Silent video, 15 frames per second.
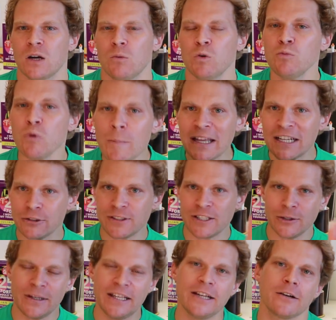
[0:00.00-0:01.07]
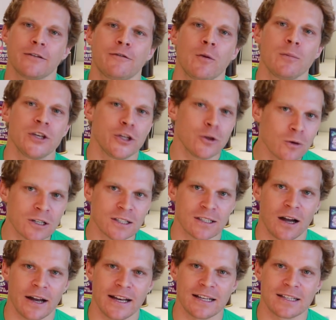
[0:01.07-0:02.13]
What would be interesting to hear from your
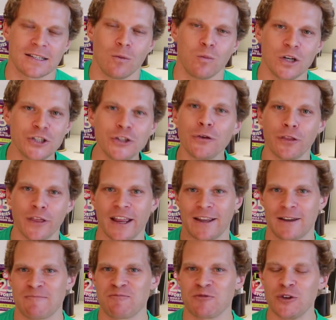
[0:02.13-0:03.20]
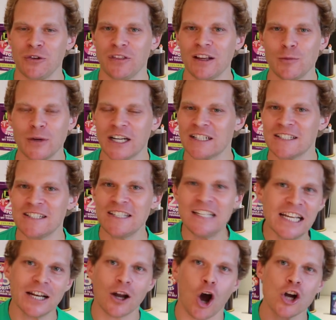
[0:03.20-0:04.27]
side is, what do you think? Do you think we're going to
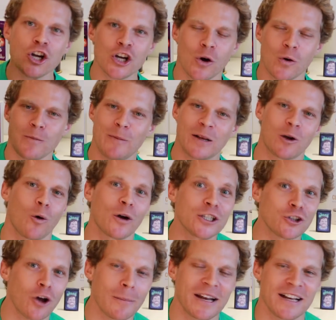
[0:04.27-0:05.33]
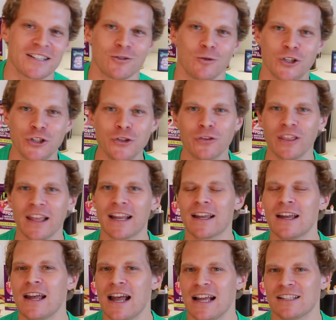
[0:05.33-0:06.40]
see an ongoing Bitcoin dominance? Or do you
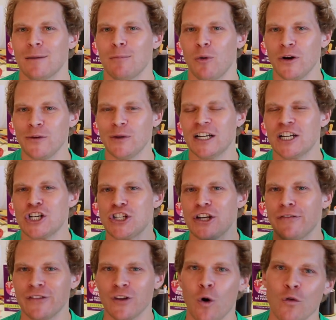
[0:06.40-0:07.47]
think at some point we're going to shift